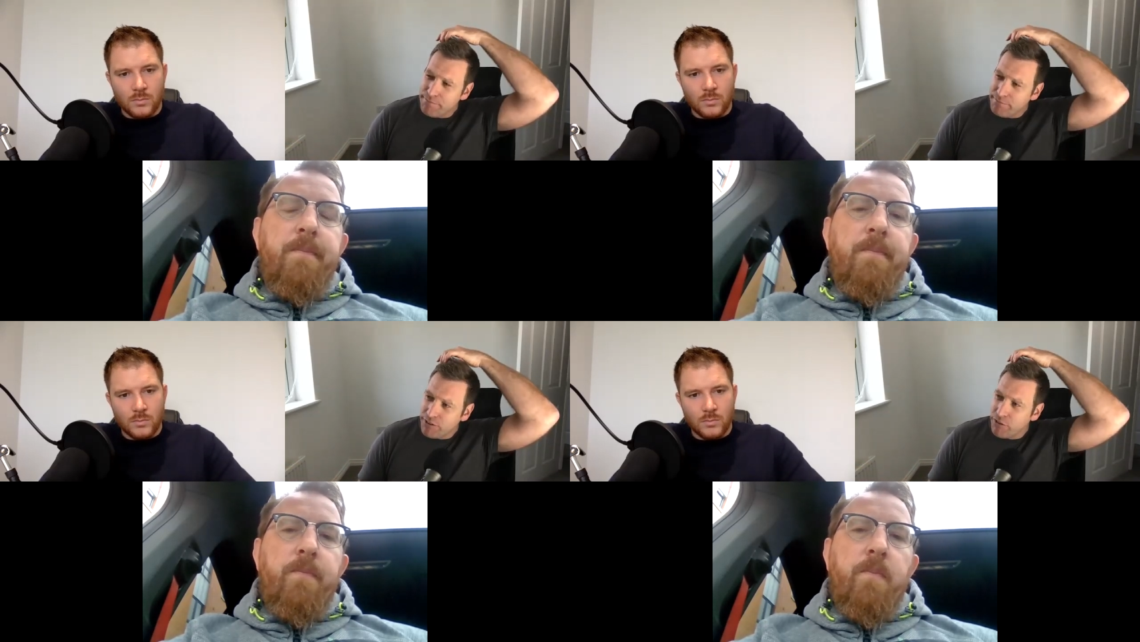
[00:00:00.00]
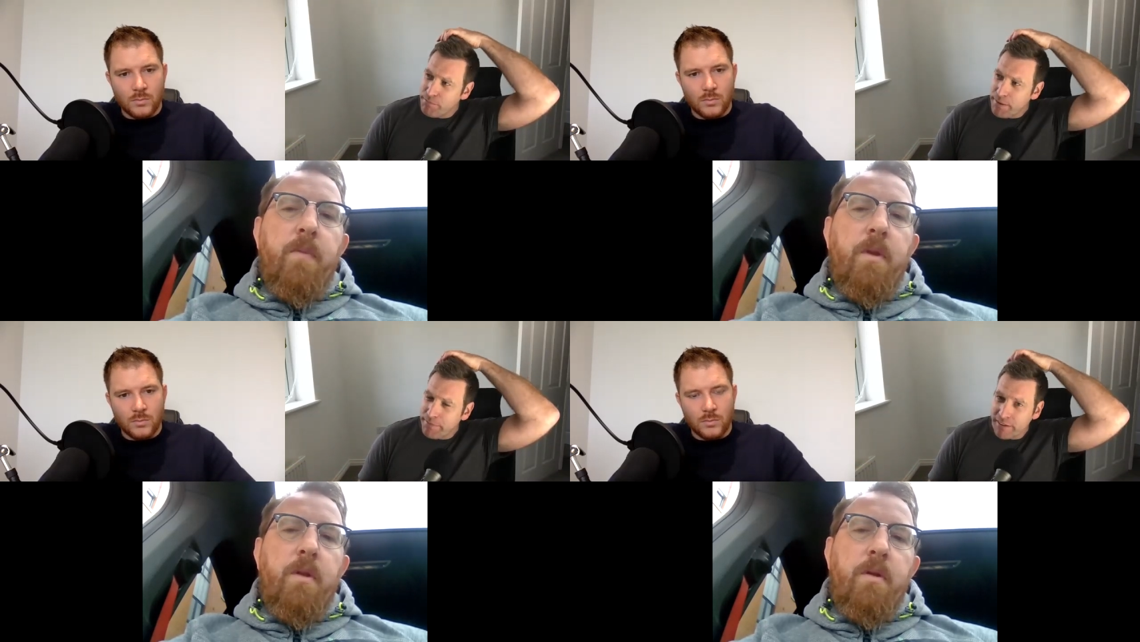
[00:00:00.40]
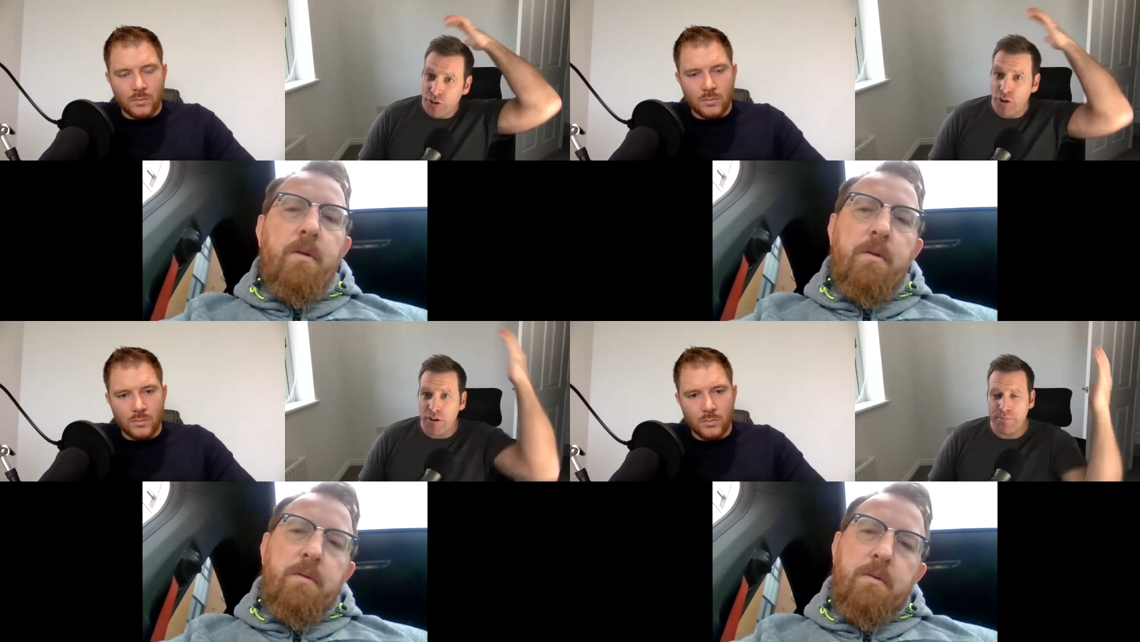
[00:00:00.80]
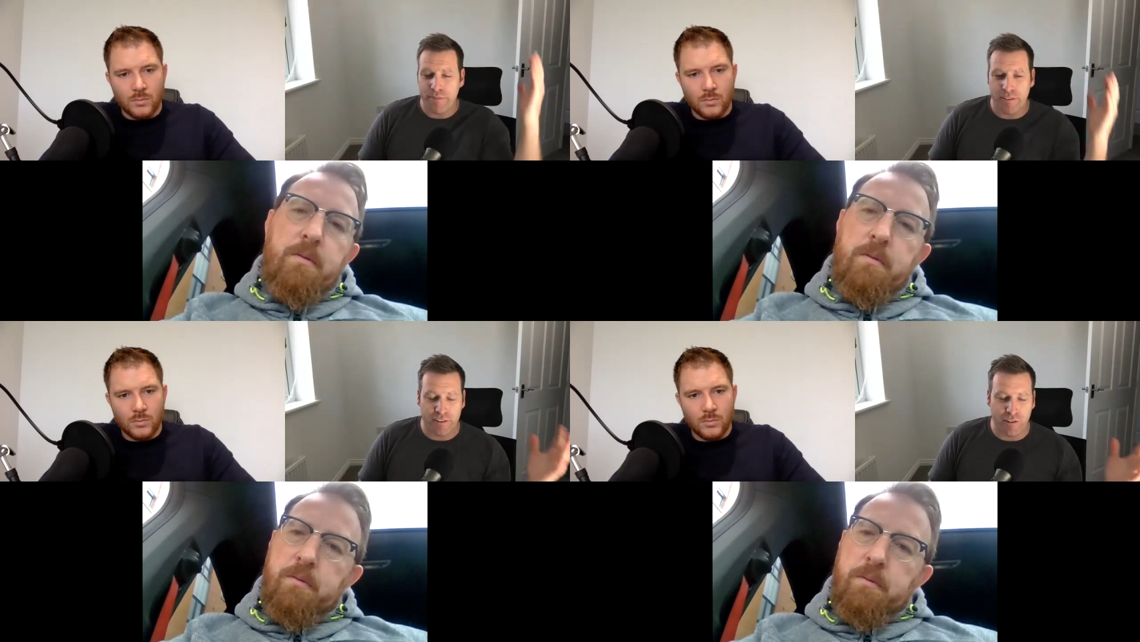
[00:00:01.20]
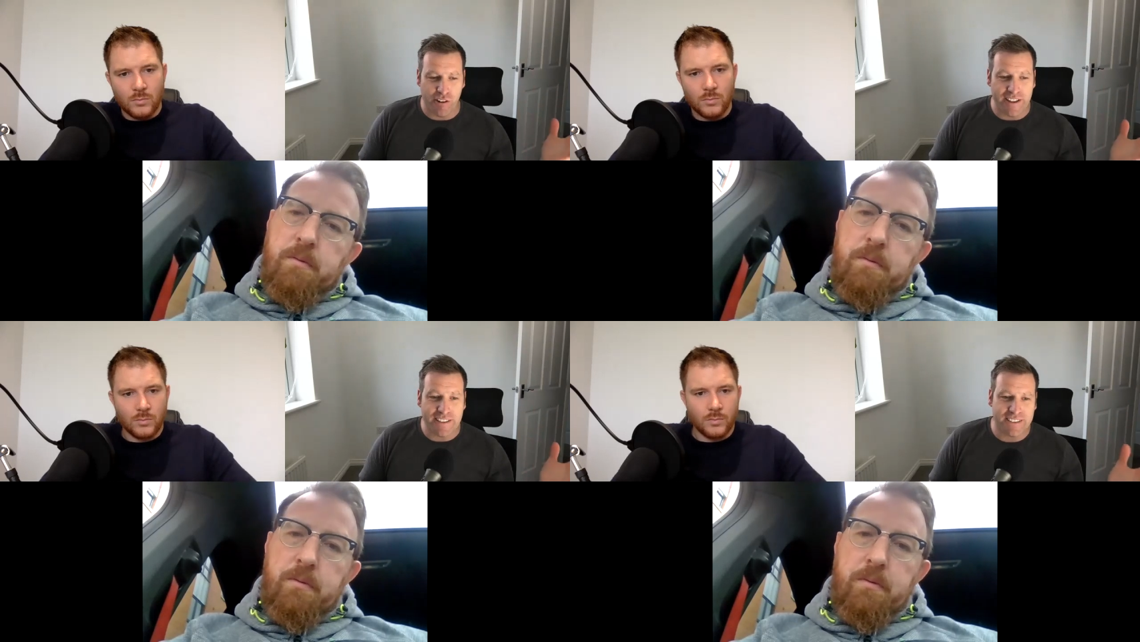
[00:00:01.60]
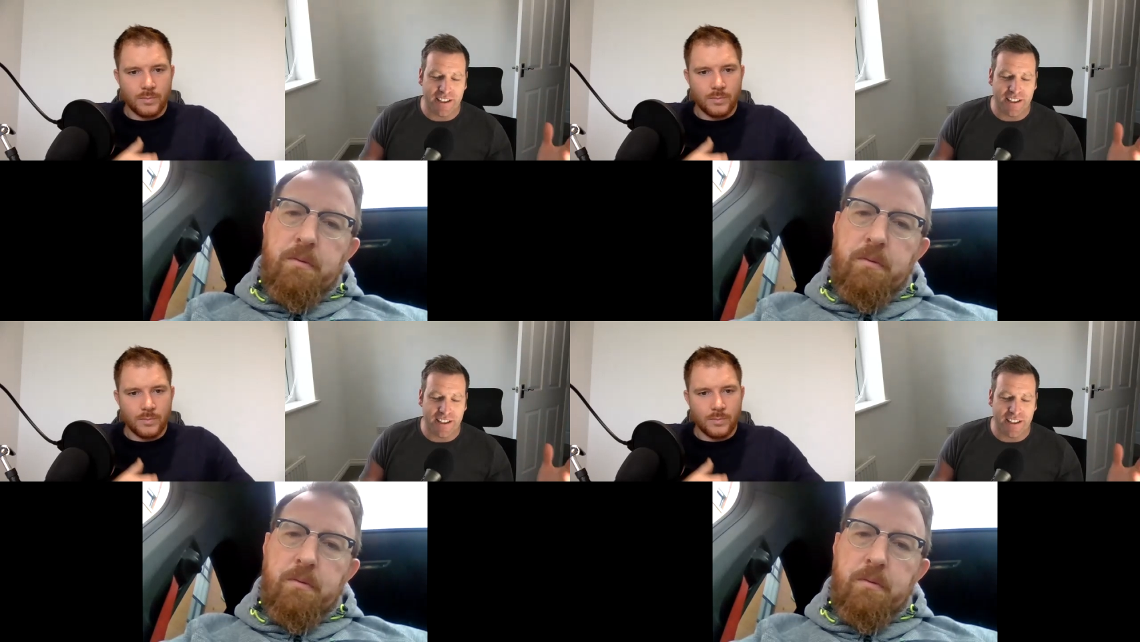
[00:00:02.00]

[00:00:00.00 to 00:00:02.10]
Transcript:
Speaker 1: You know, maybe the thought of the thought is